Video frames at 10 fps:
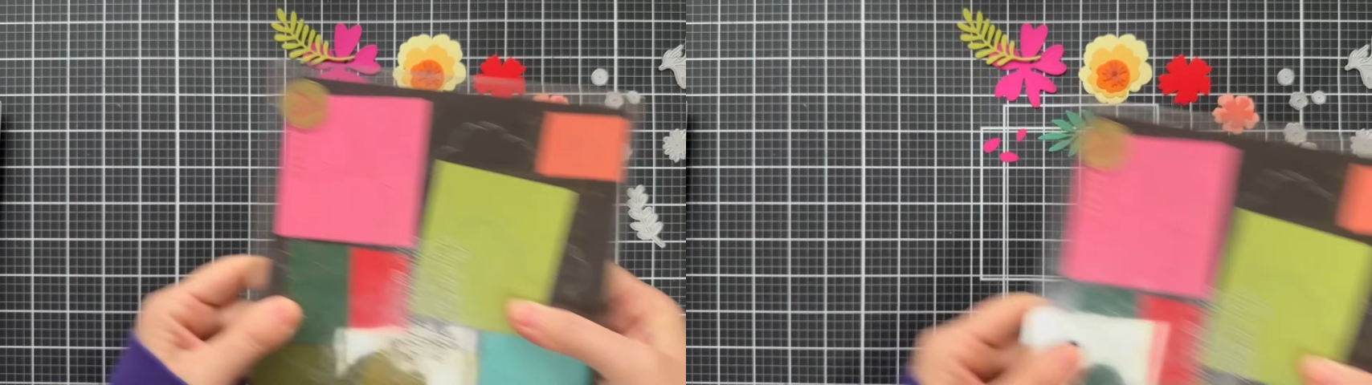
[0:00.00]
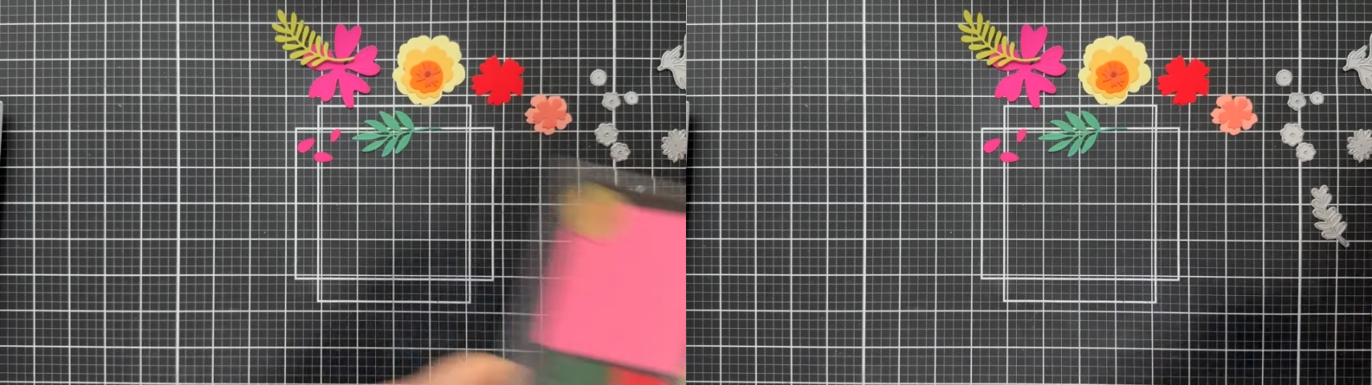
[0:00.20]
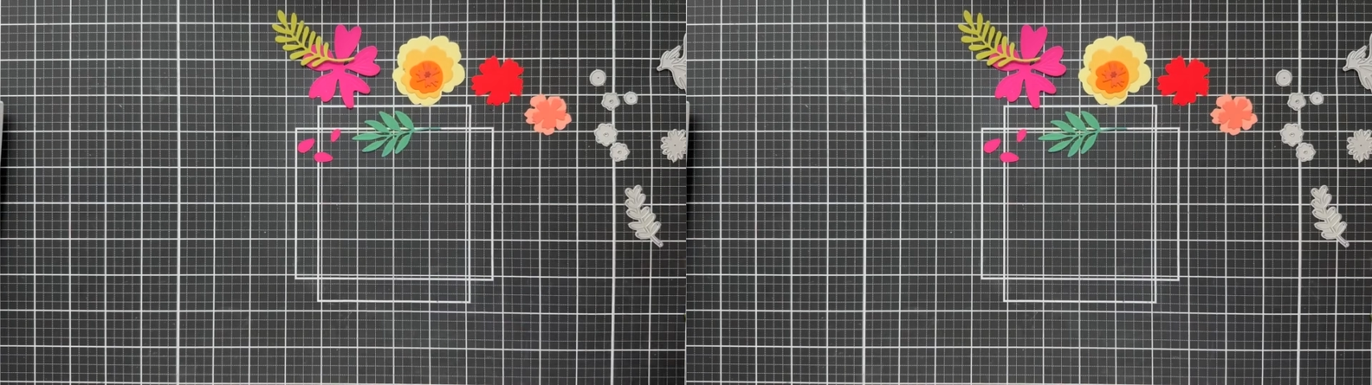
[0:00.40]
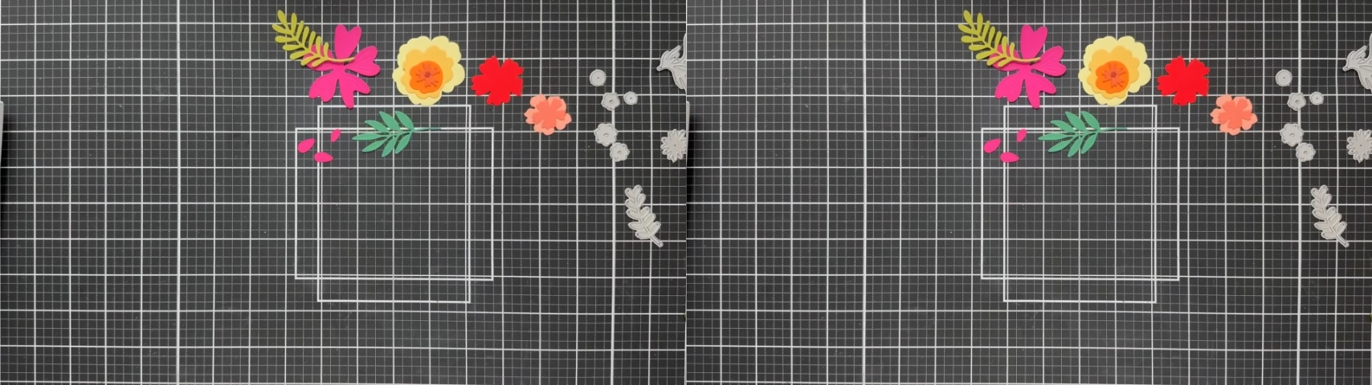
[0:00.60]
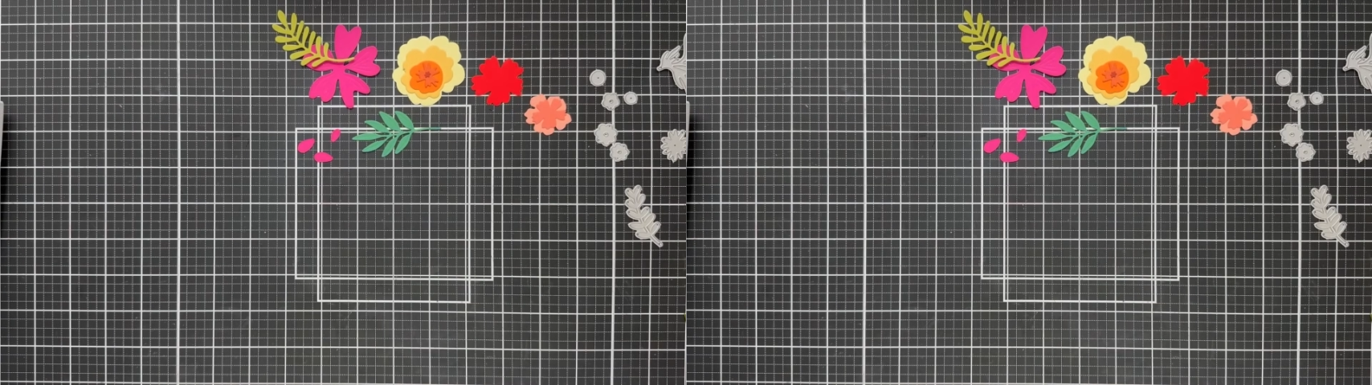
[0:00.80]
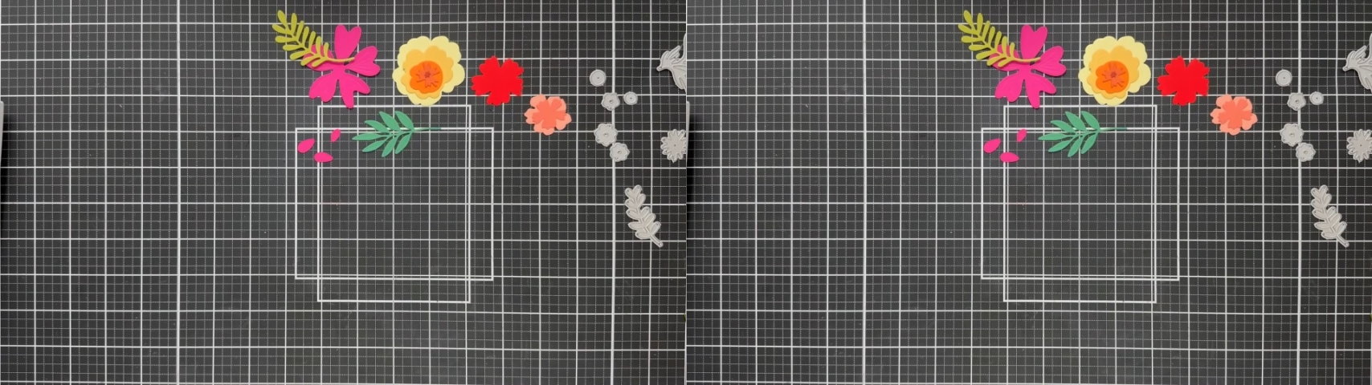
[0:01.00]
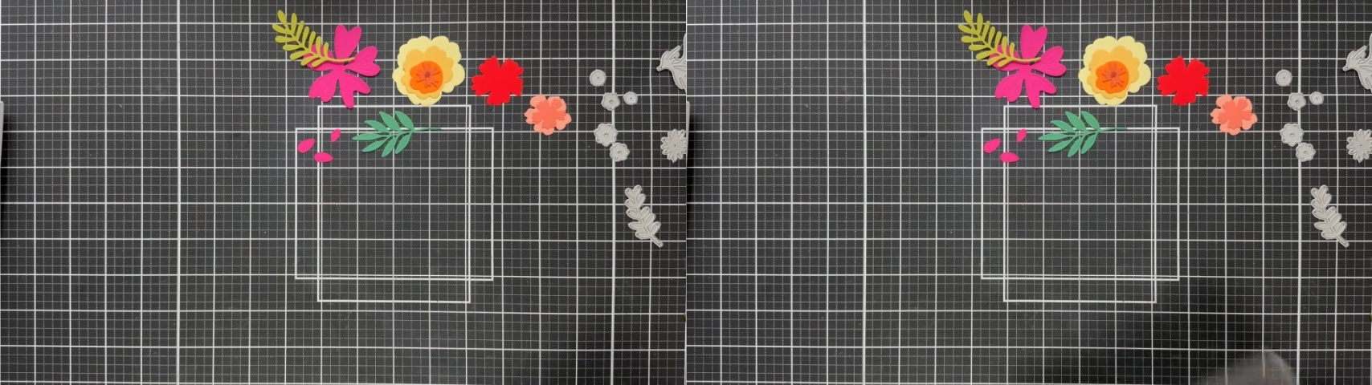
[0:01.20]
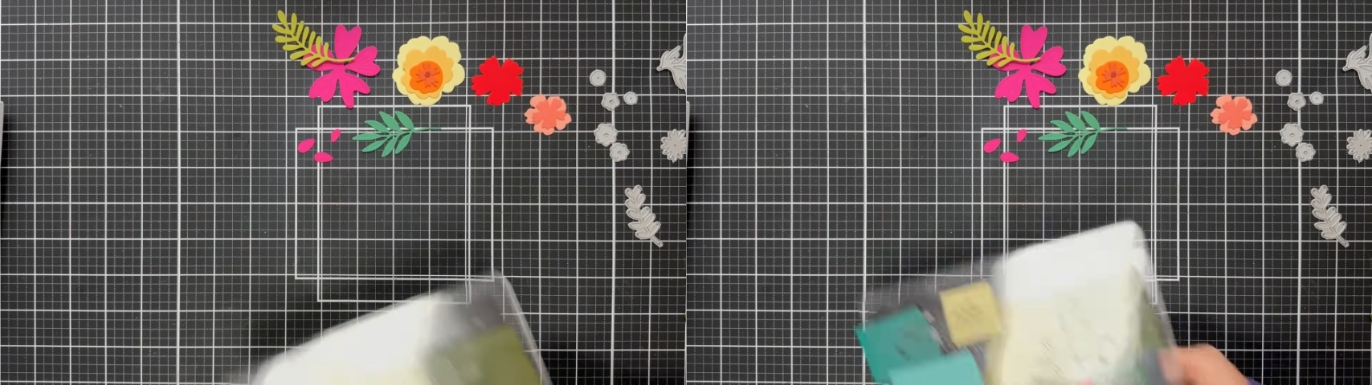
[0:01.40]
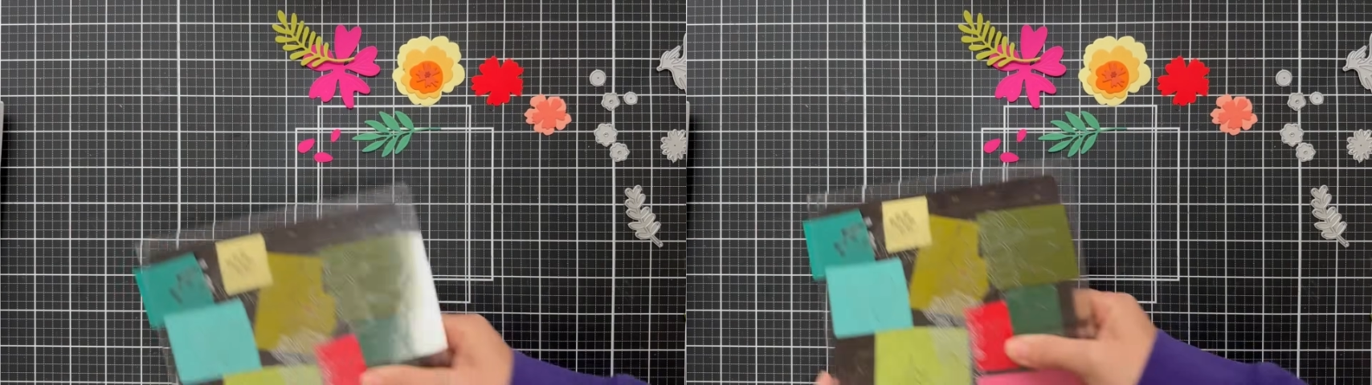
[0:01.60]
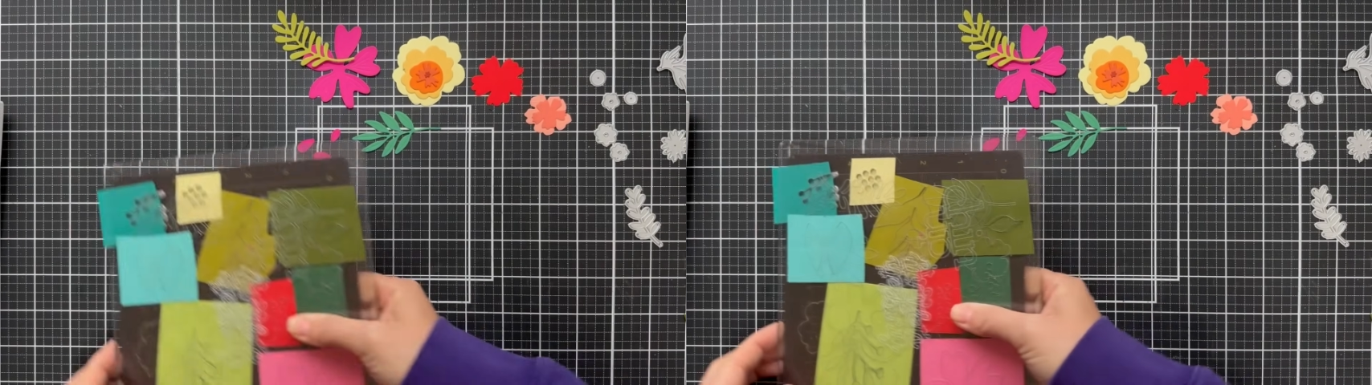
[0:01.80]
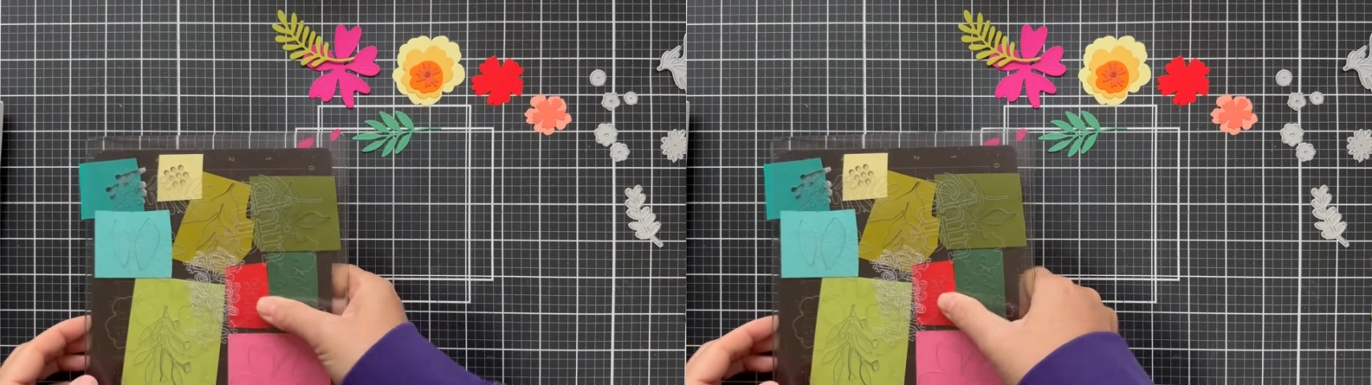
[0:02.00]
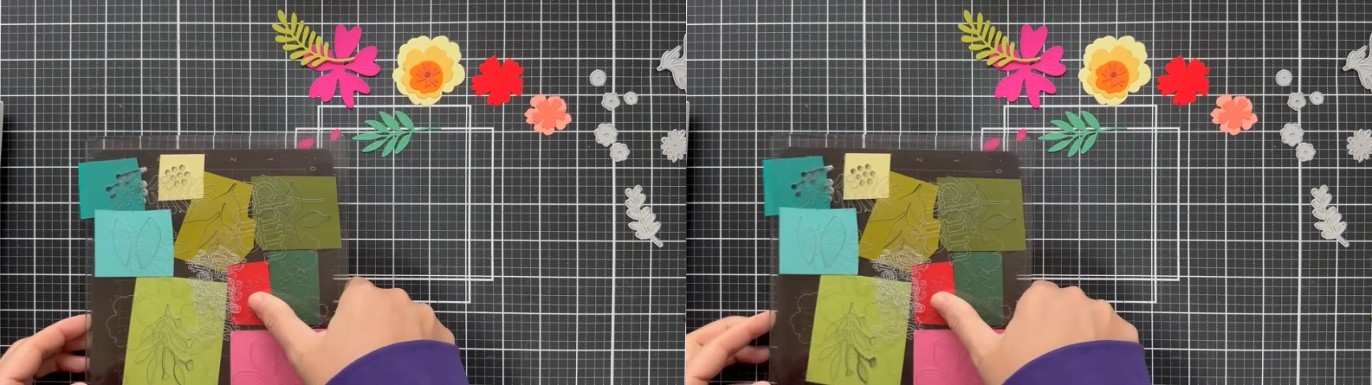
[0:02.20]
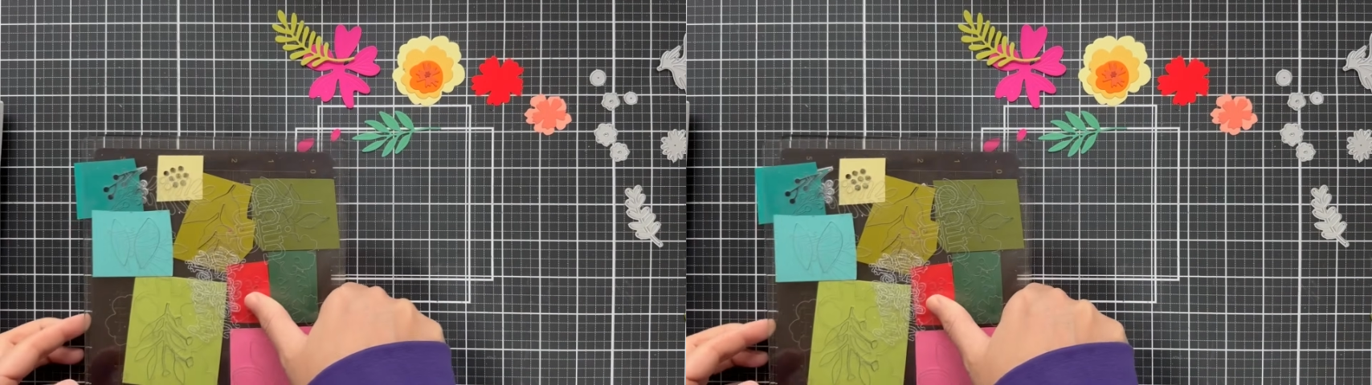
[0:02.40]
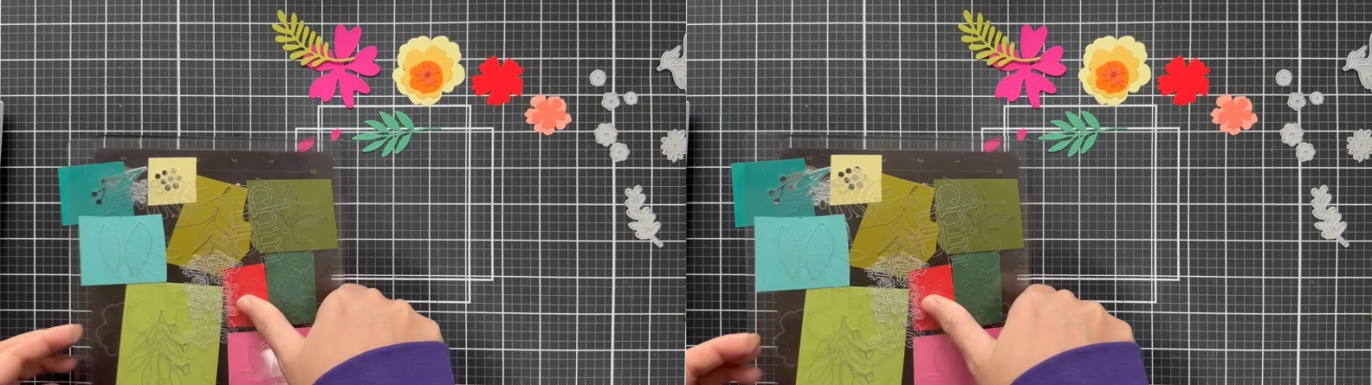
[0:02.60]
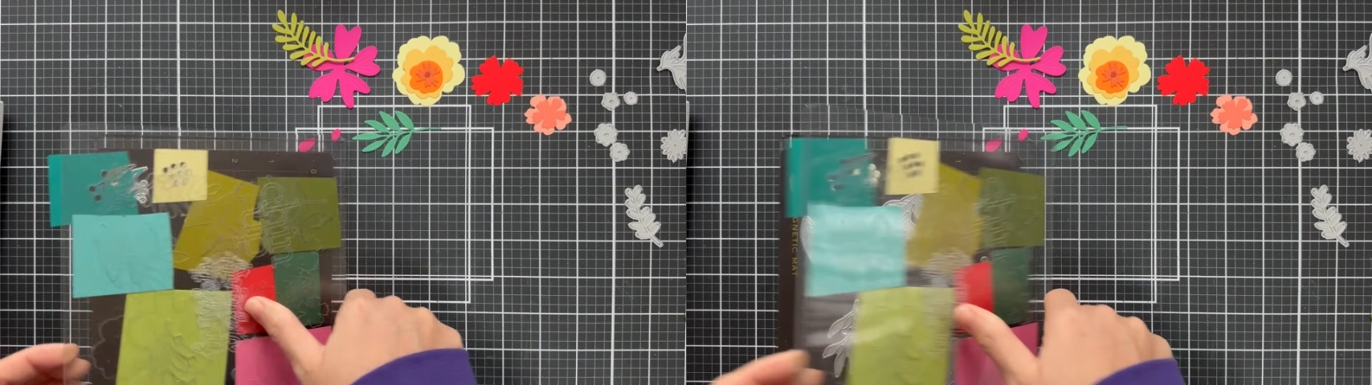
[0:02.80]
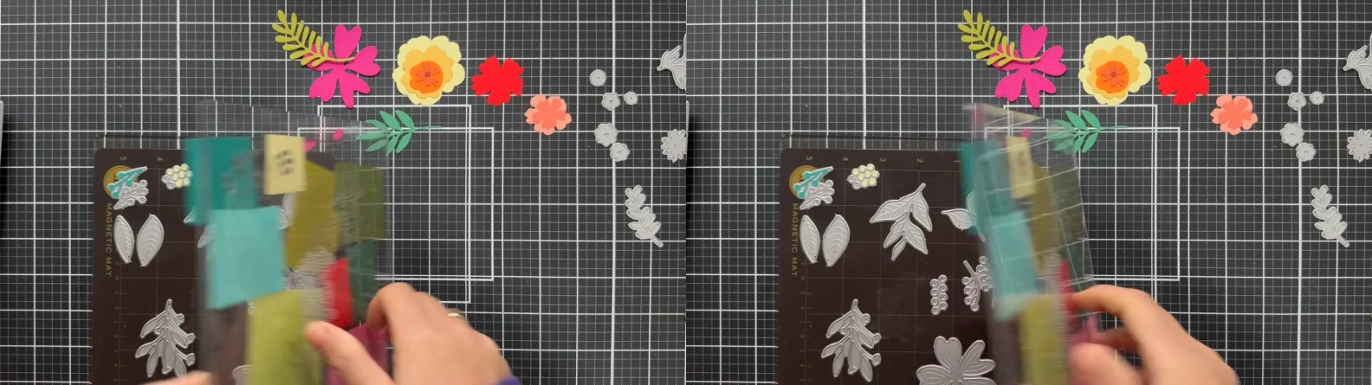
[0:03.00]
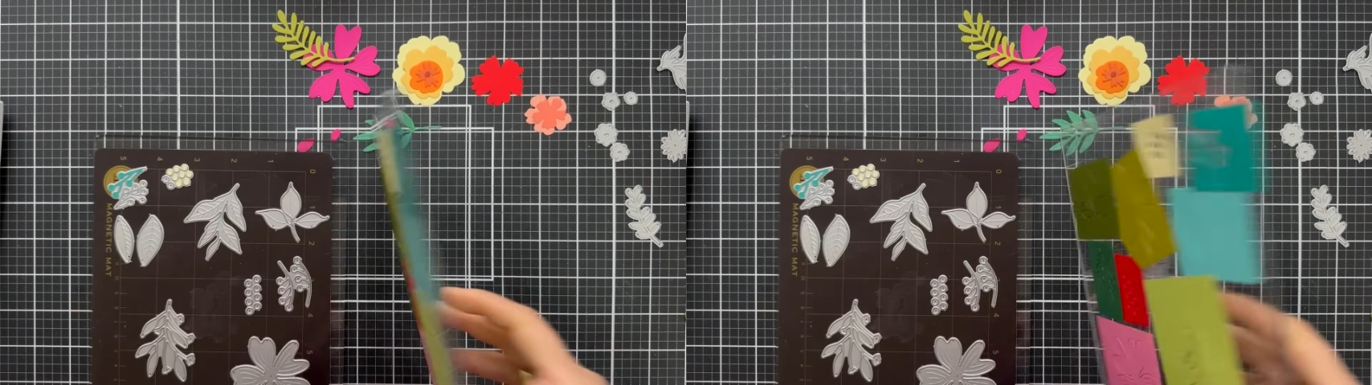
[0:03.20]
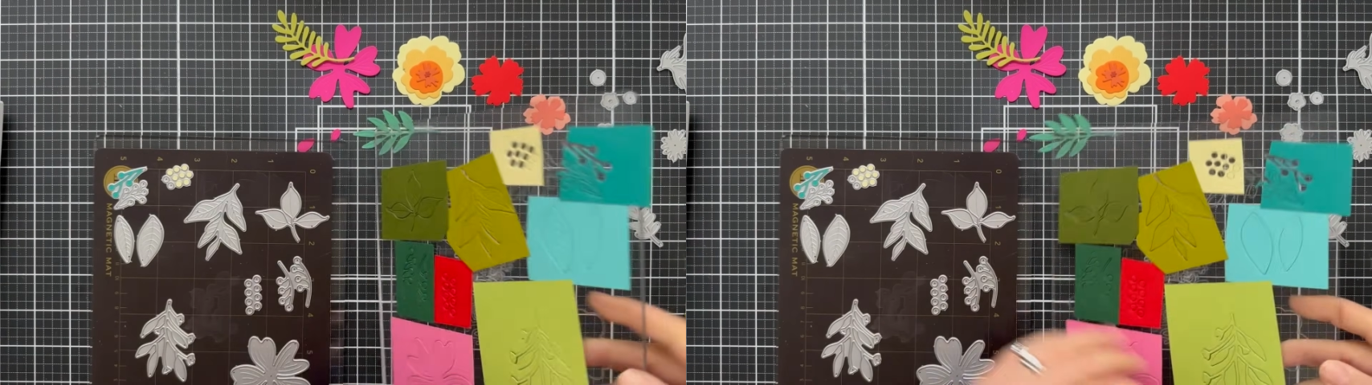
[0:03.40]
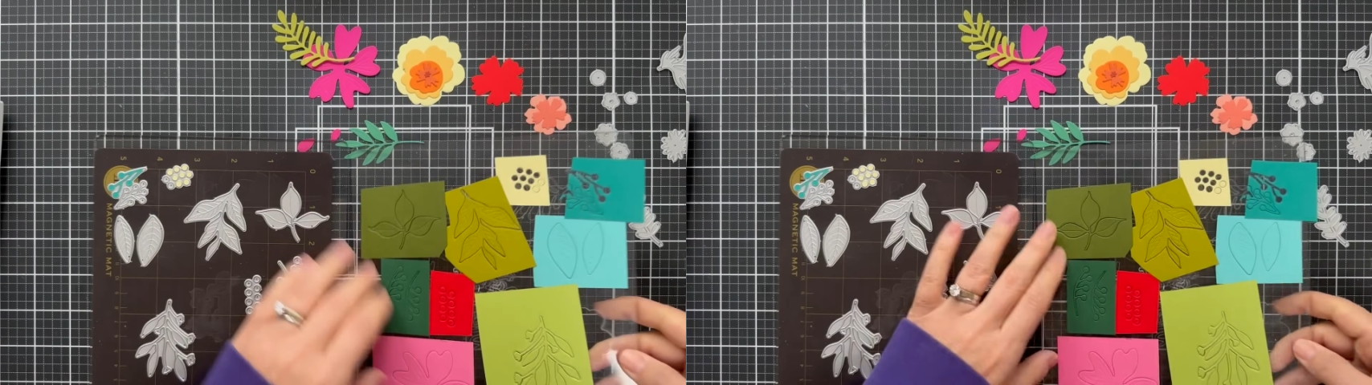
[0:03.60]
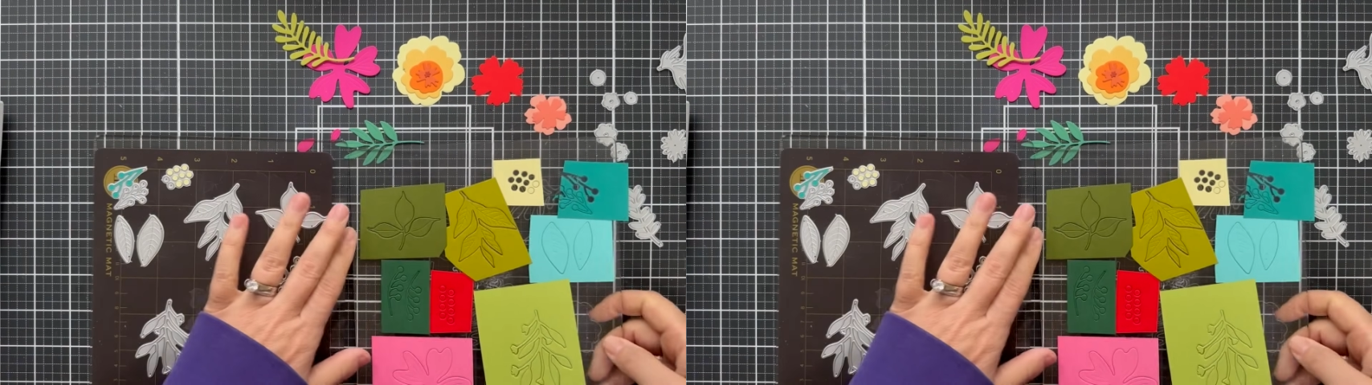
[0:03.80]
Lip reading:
(no speaker visible)